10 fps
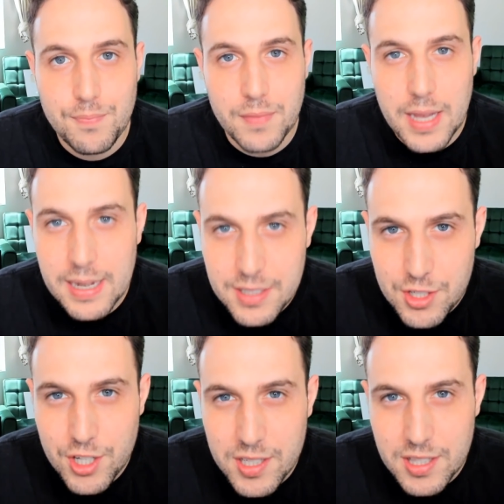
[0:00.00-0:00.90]
And it's
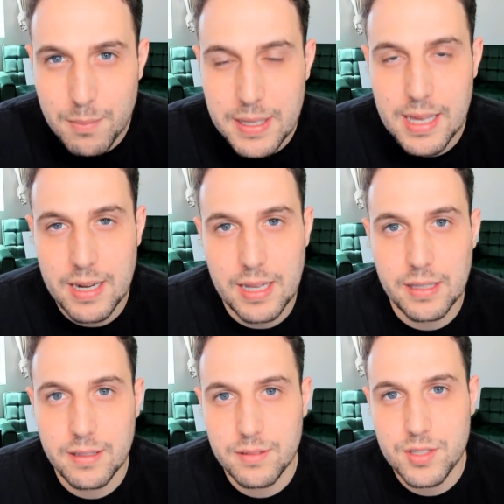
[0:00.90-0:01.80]
just the beginning.
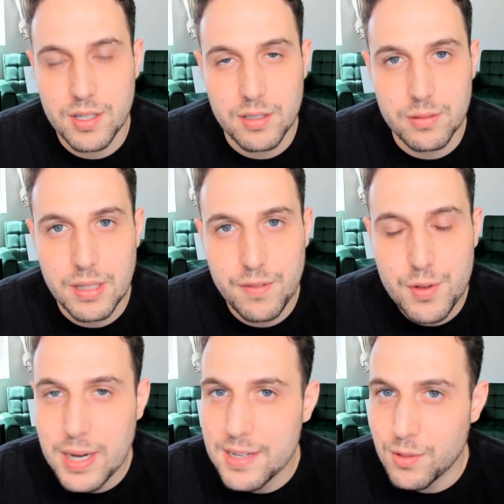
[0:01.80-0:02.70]
So if you
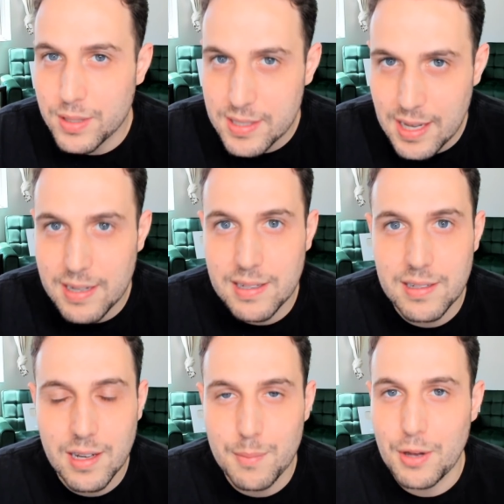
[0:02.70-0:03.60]
guys are excited
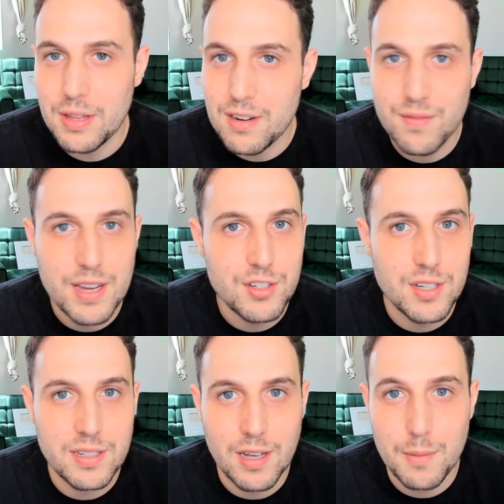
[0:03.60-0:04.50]
about
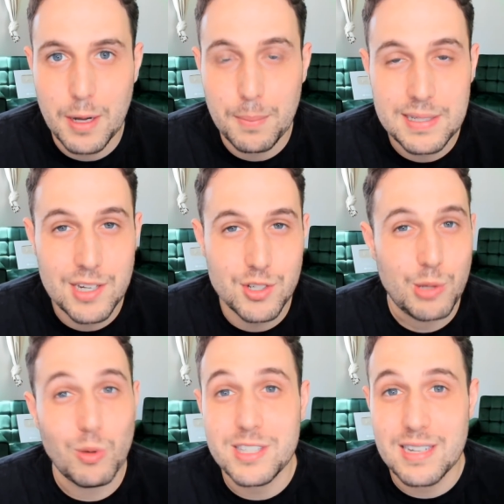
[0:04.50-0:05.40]
innovation, about potentially
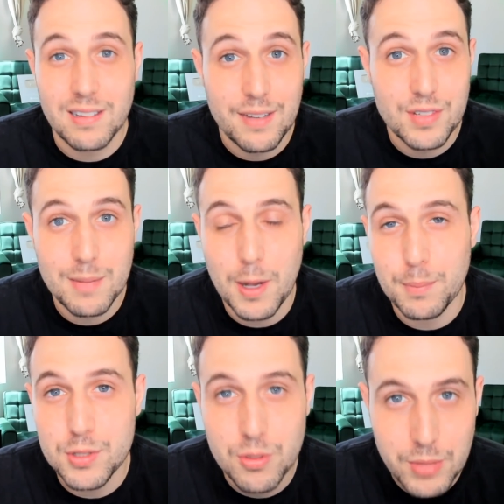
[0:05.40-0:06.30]
once-in-a-lifetime
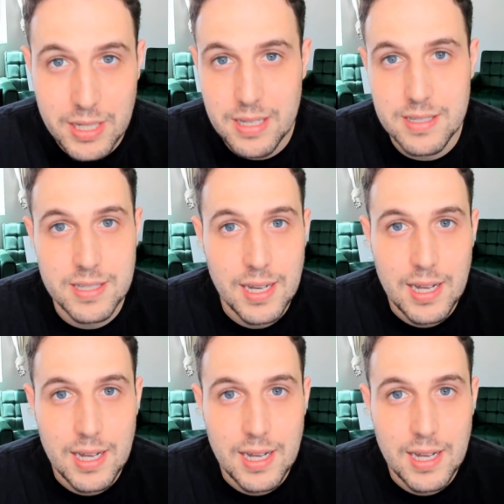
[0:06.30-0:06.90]
opportunities,